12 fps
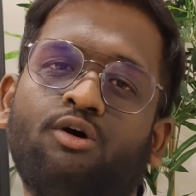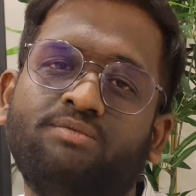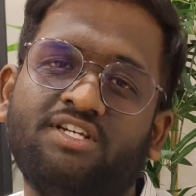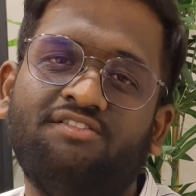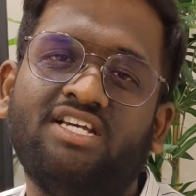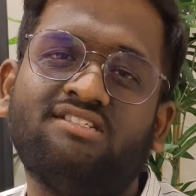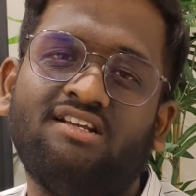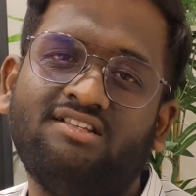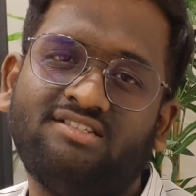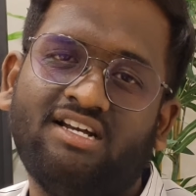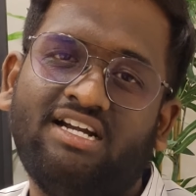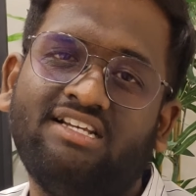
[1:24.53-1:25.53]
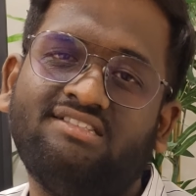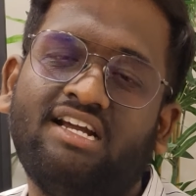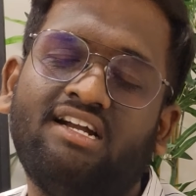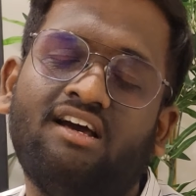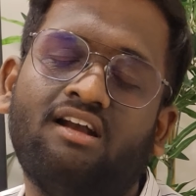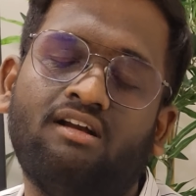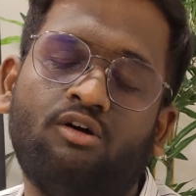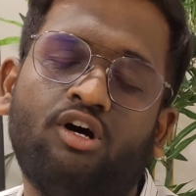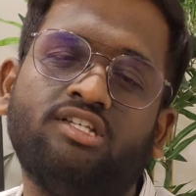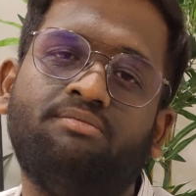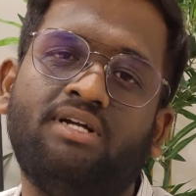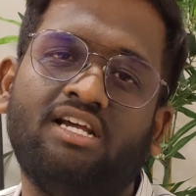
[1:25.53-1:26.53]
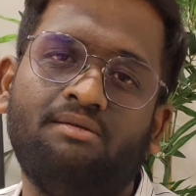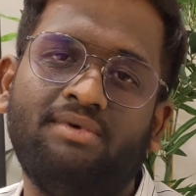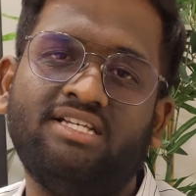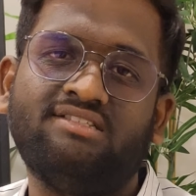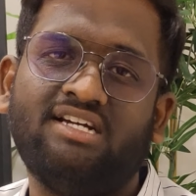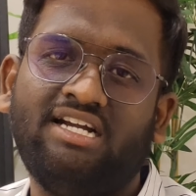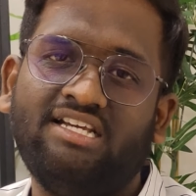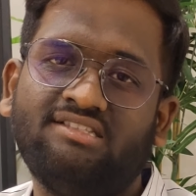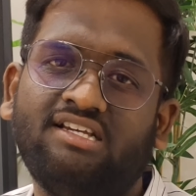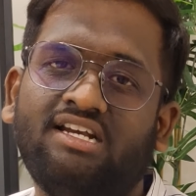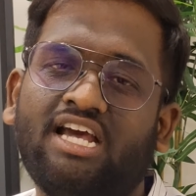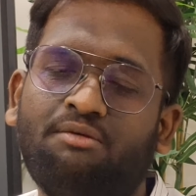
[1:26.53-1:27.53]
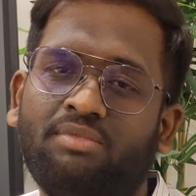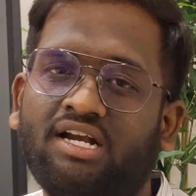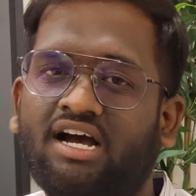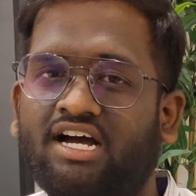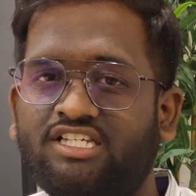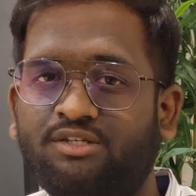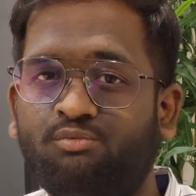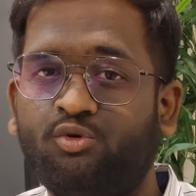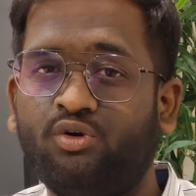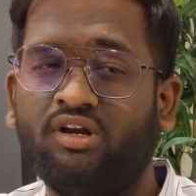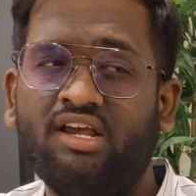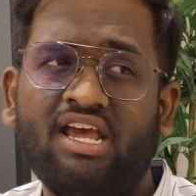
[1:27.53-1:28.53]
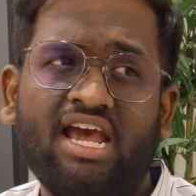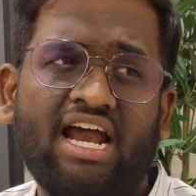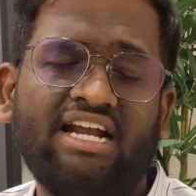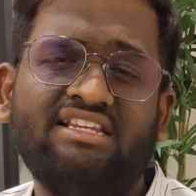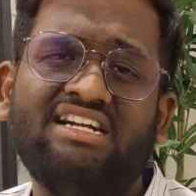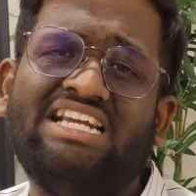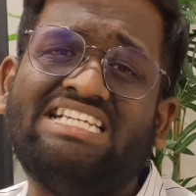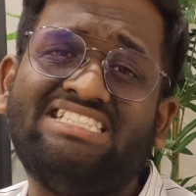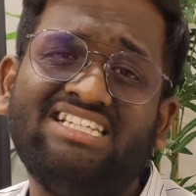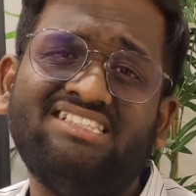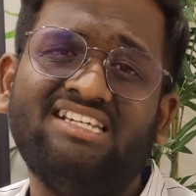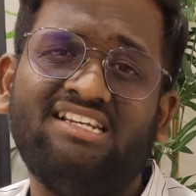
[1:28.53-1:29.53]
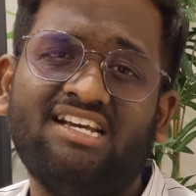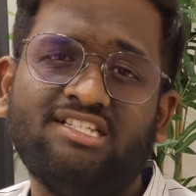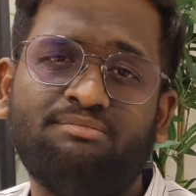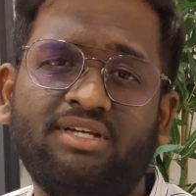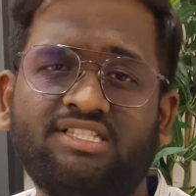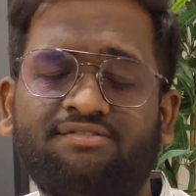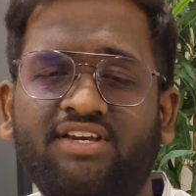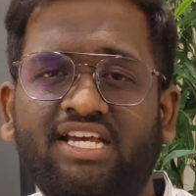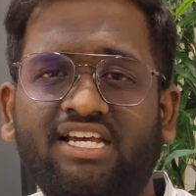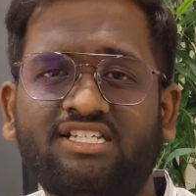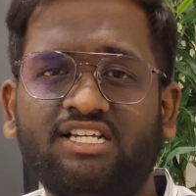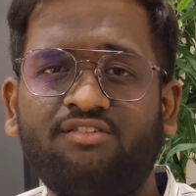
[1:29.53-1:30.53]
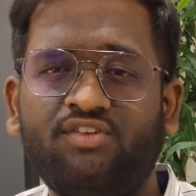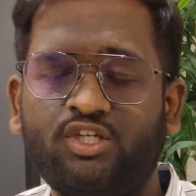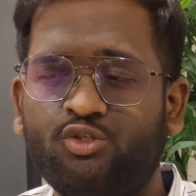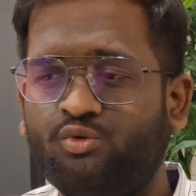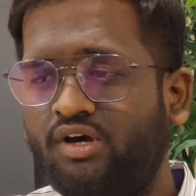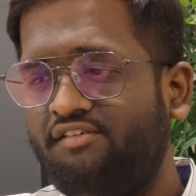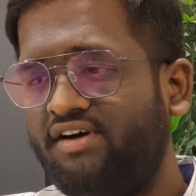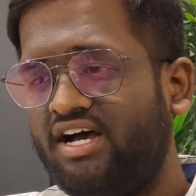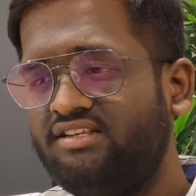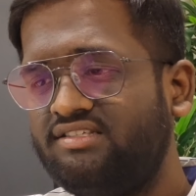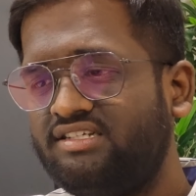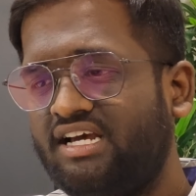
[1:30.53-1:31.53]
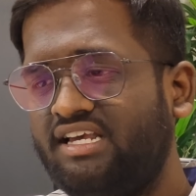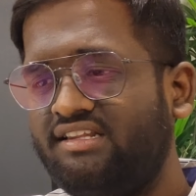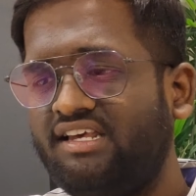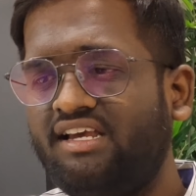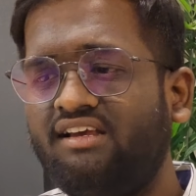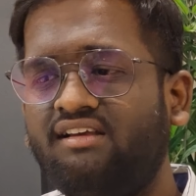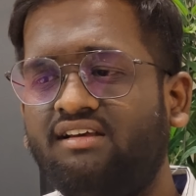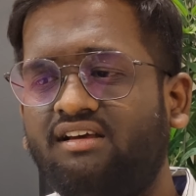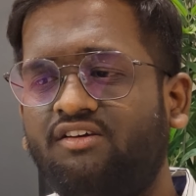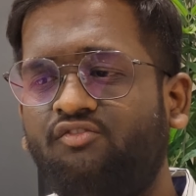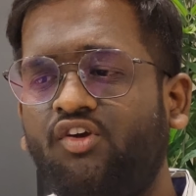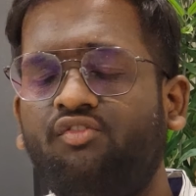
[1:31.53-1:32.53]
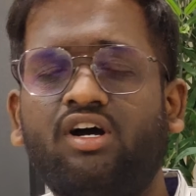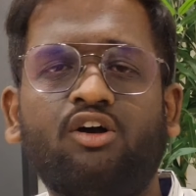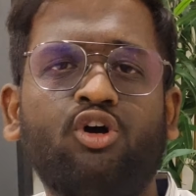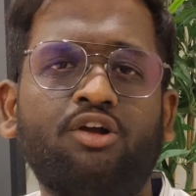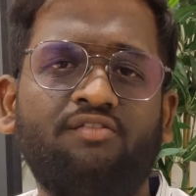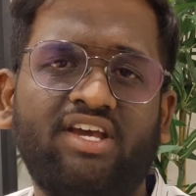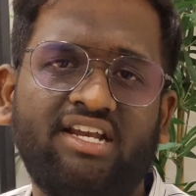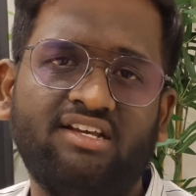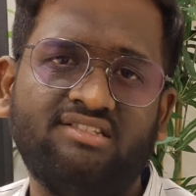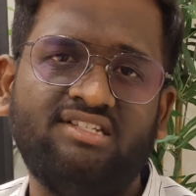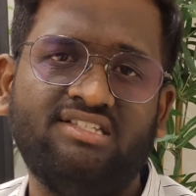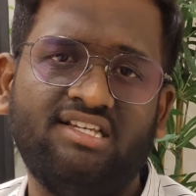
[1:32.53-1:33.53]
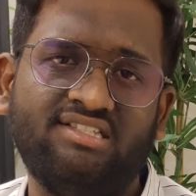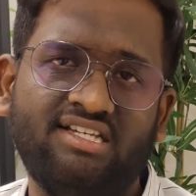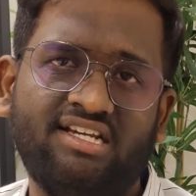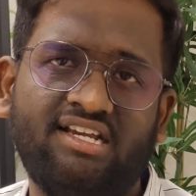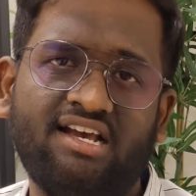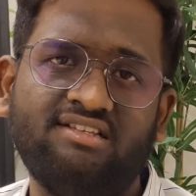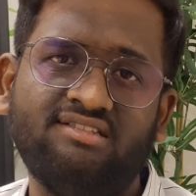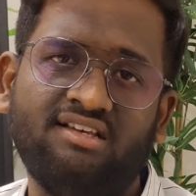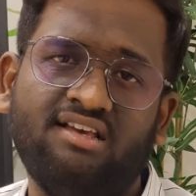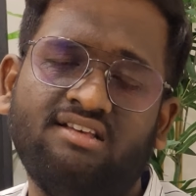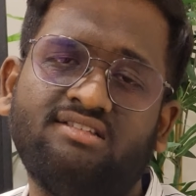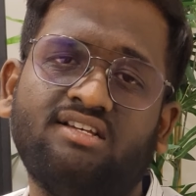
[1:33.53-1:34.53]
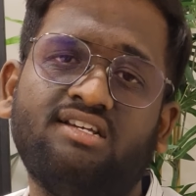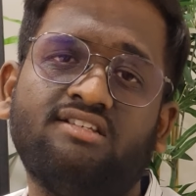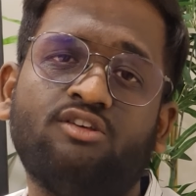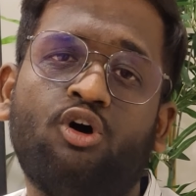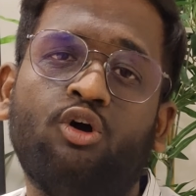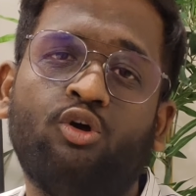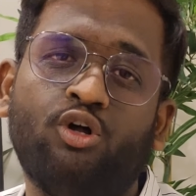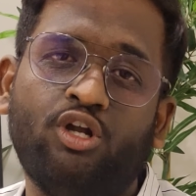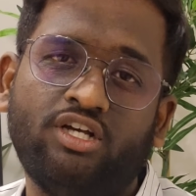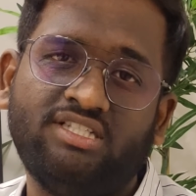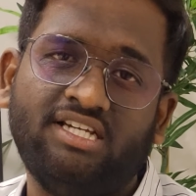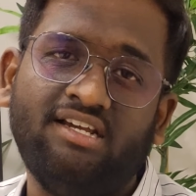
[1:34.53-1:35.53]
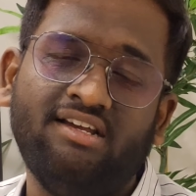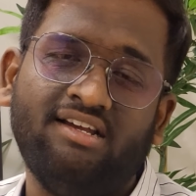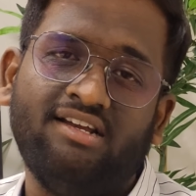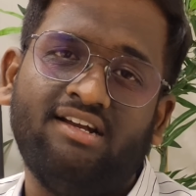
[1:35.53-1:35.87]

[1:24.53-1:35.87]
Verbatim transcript: observational studies that are hospital-based studies in NIPER Hajipur and the disease area specification which you have asked I think we work on various disease areas such as oncology,